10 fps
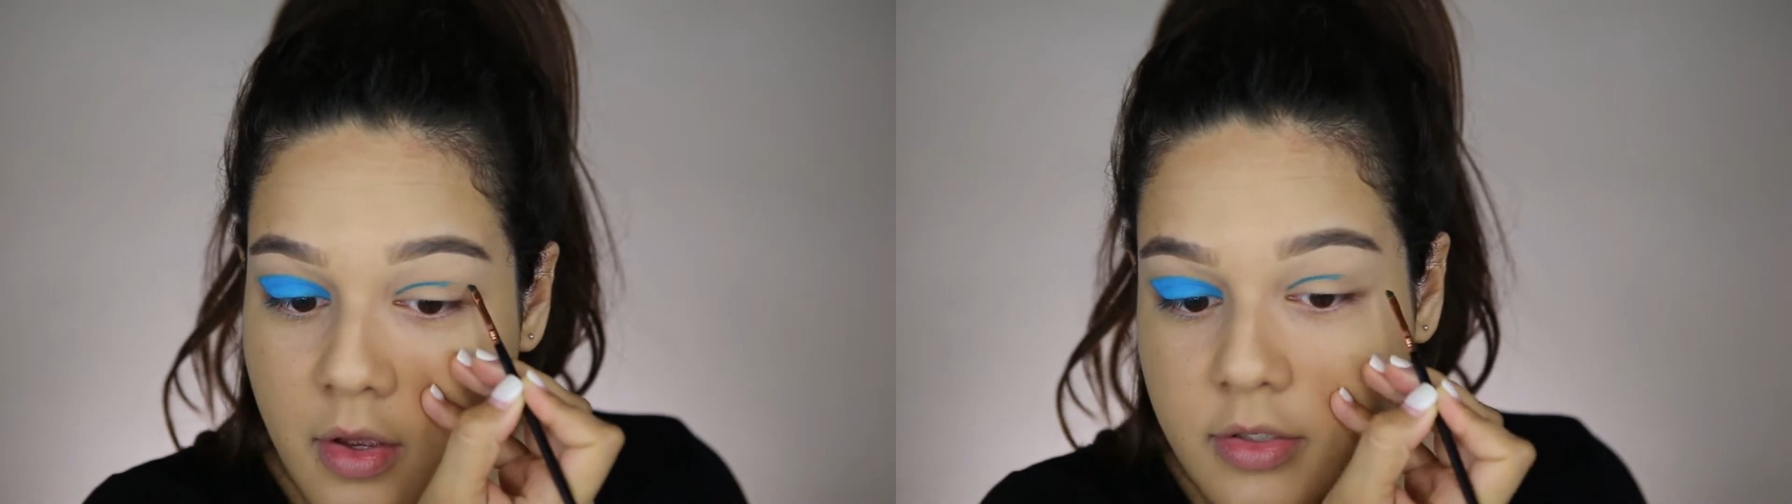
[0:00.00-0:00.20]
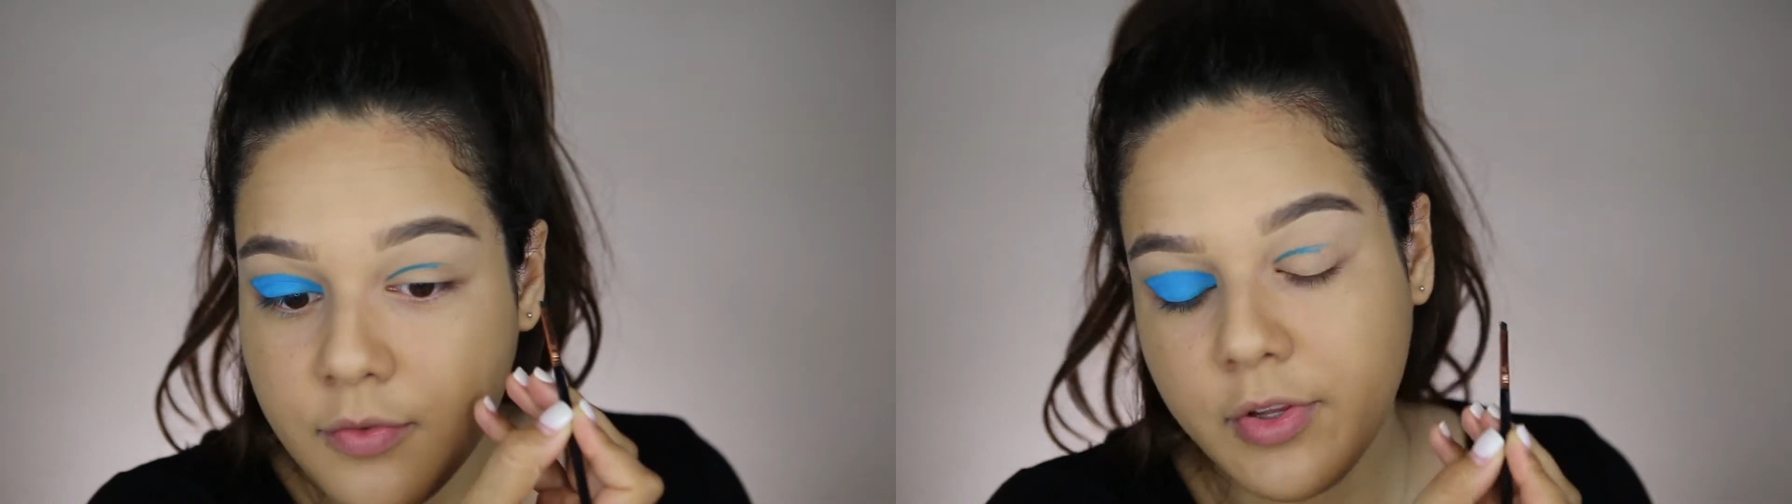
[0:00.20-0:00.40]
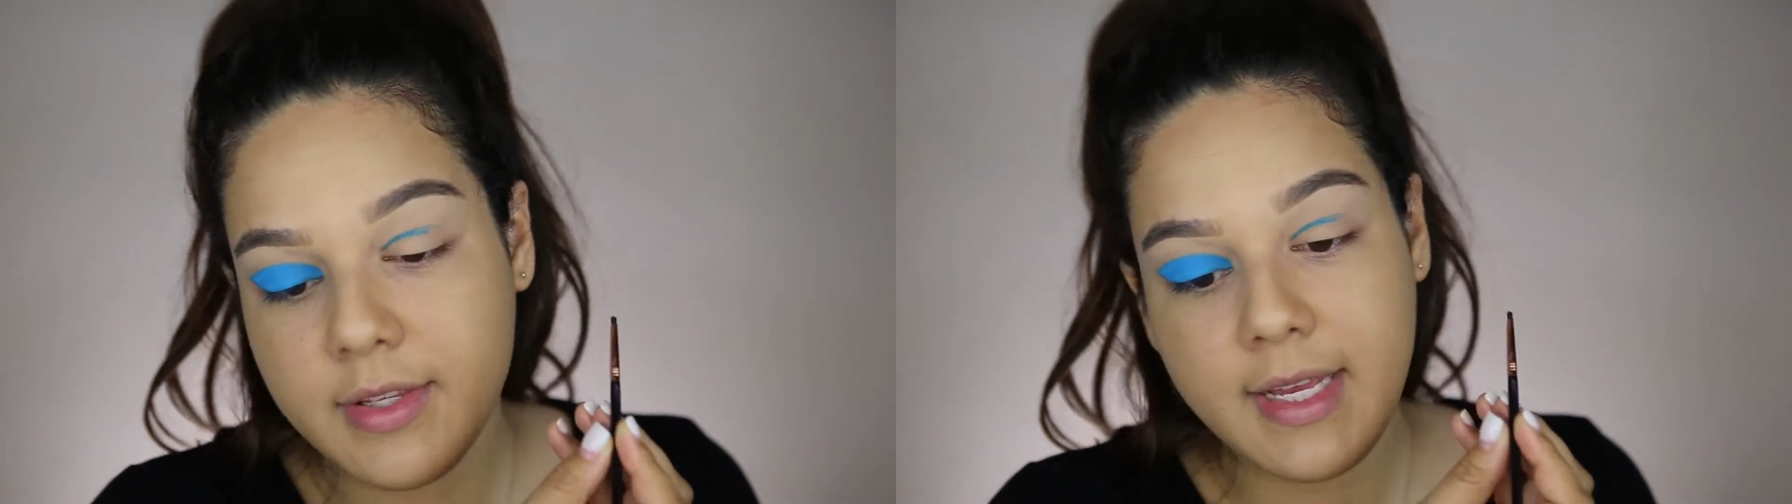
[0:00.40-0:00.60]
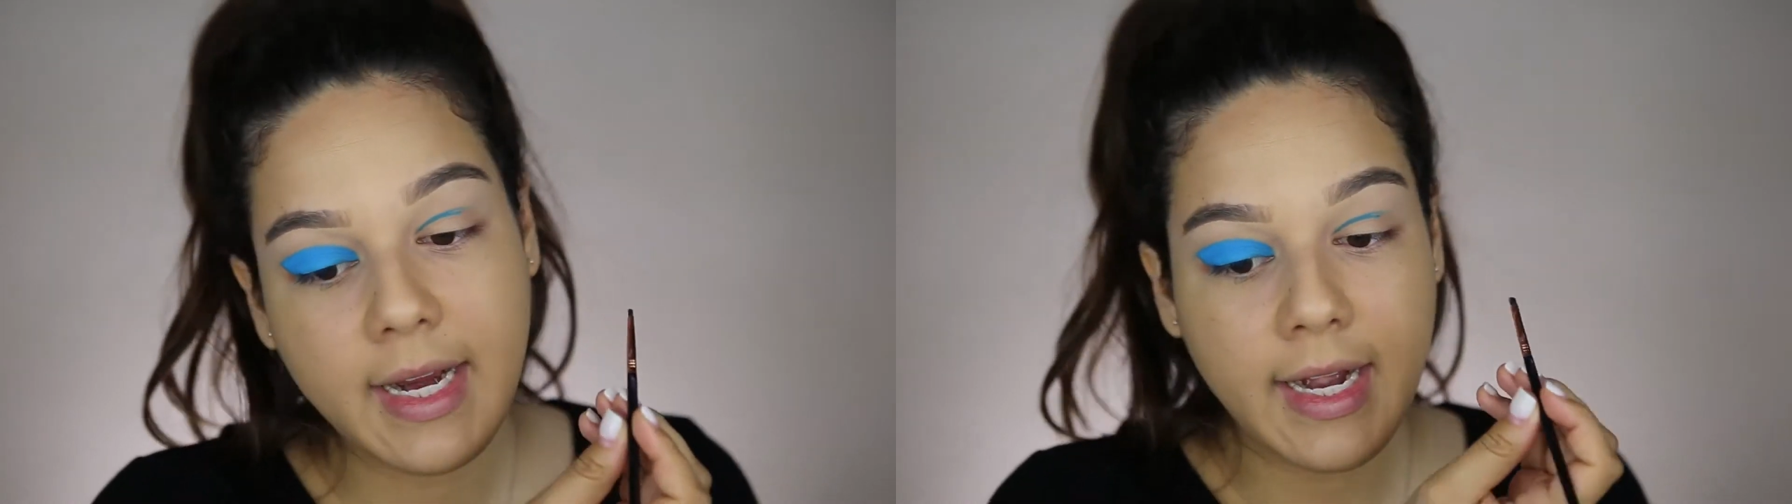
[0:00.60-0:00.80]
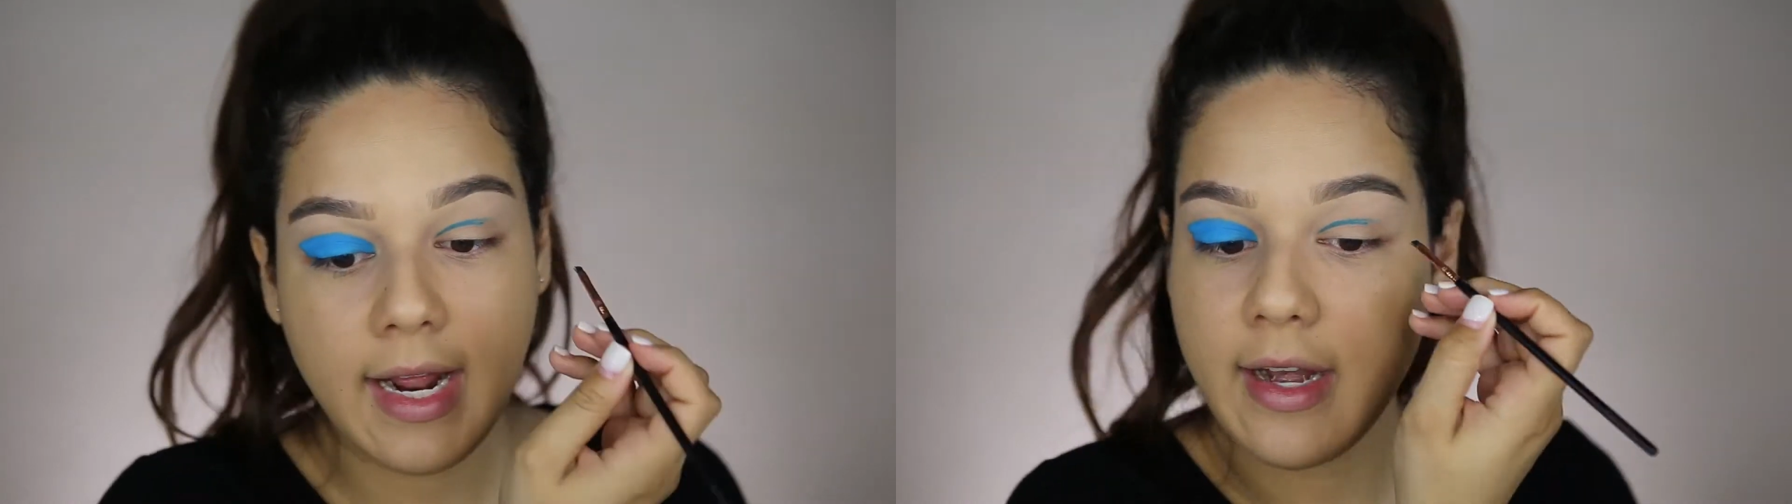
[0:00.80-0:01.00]
So for the
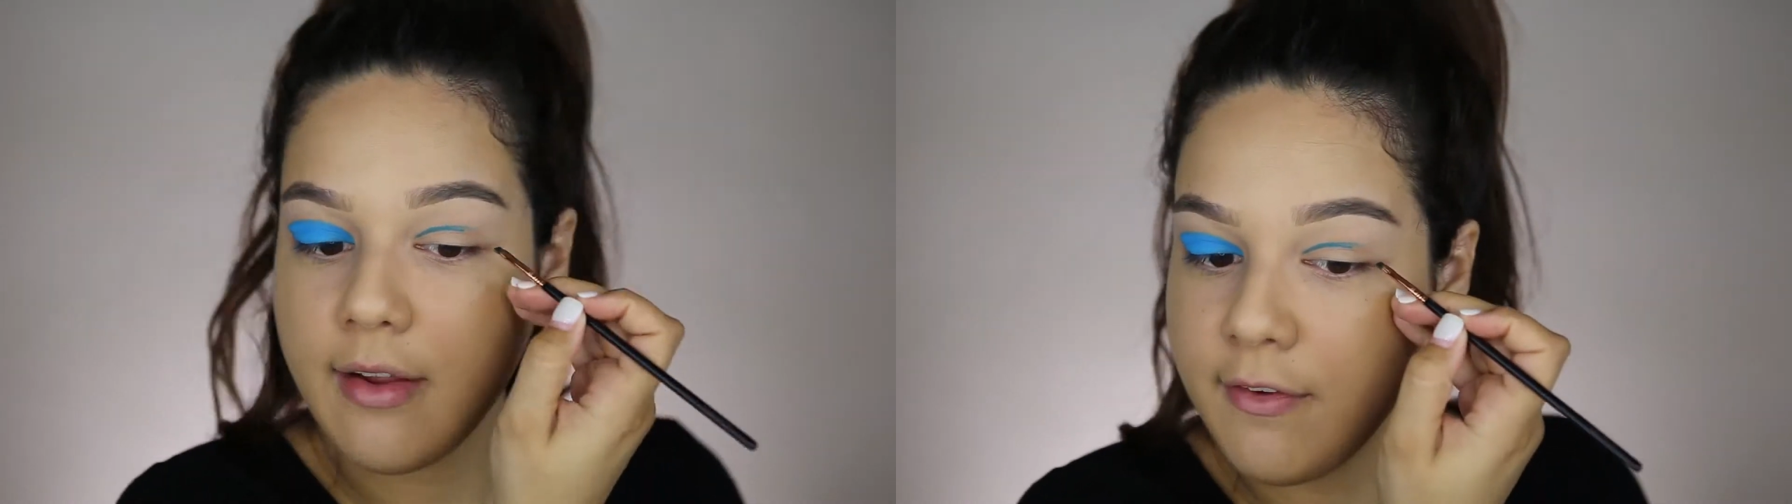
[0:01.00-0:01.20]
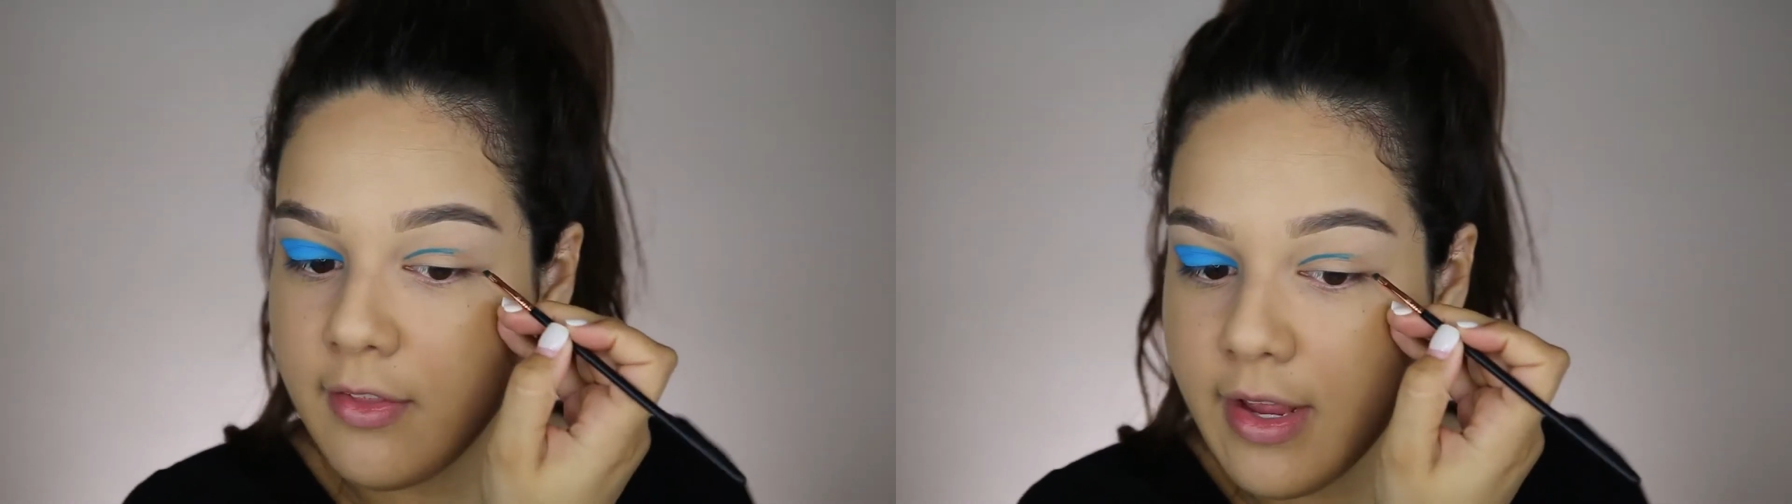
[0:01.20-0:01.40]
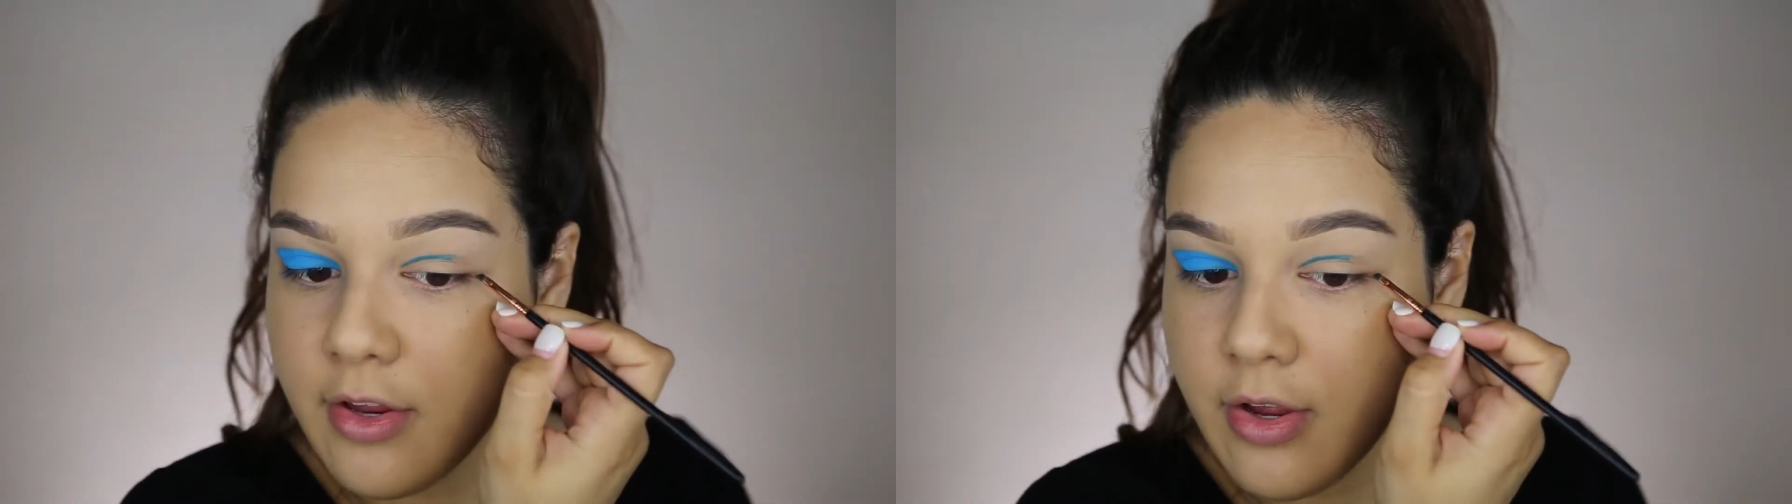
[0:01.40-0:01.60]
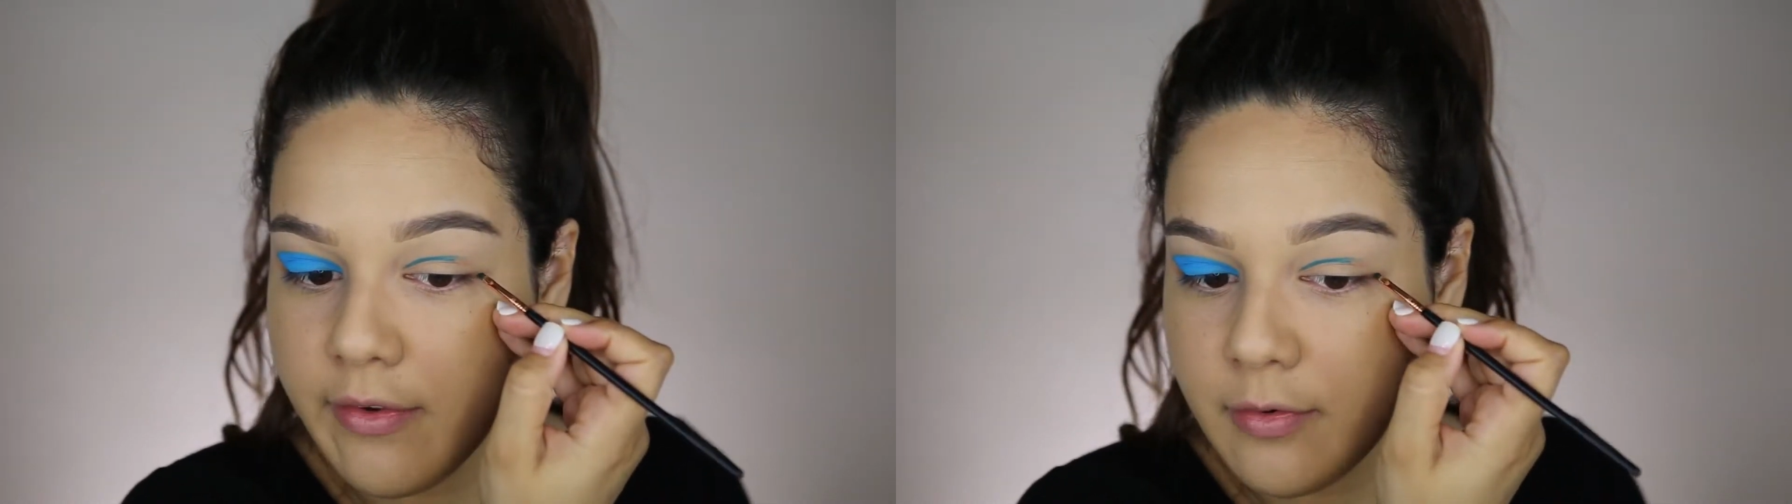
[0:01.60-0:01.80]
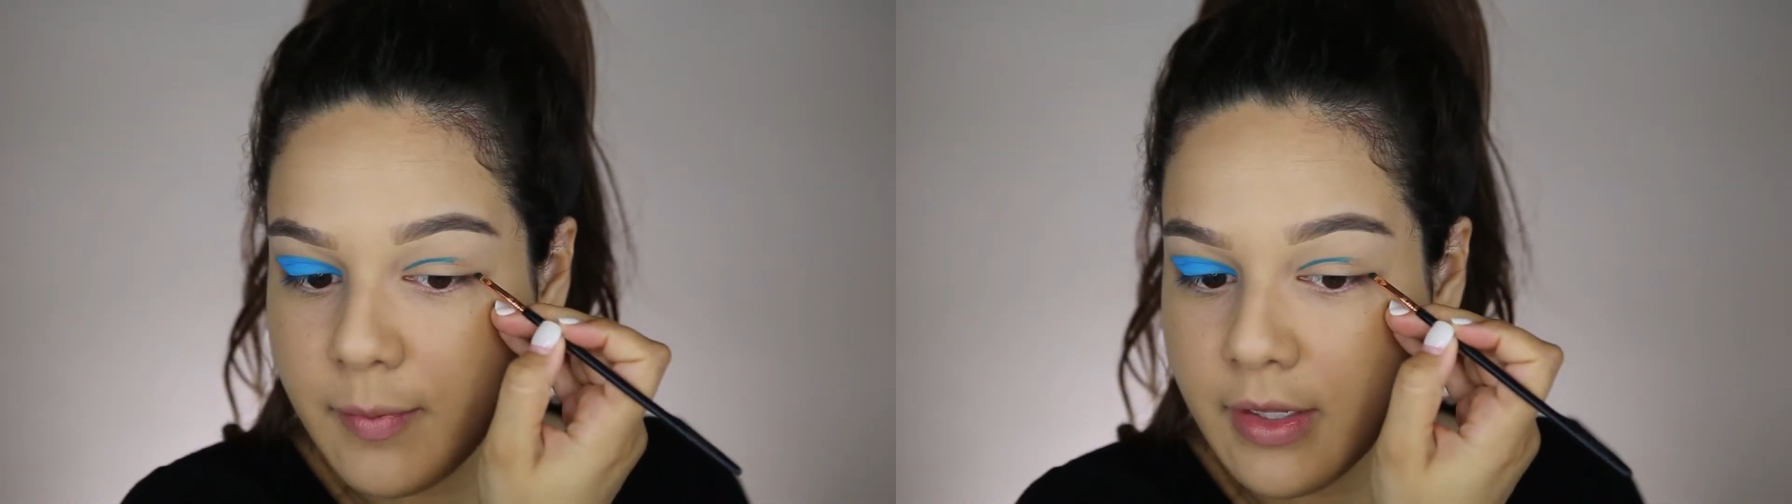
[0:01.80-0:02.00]
second line, I feel that you have to be